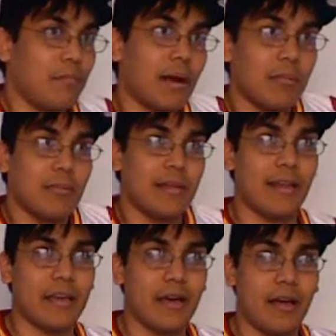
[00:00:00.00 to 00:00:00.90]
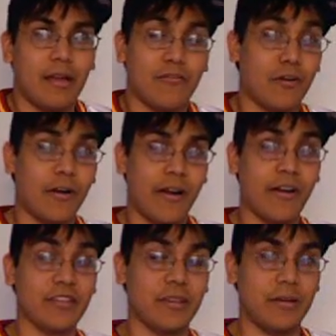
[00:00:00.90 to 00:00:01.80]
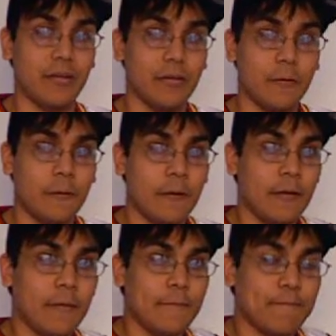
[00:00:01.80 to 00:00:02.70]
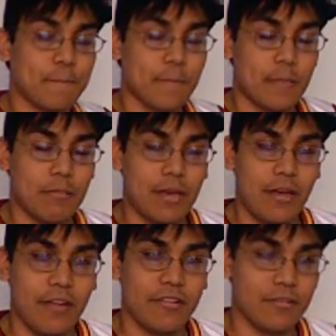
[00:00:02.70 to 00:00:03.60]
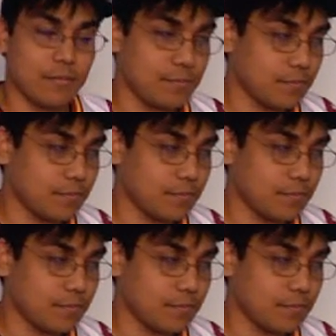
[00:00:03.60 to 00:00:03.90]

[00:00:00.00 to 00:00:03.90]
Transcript: probably like LeVar Arrington. Because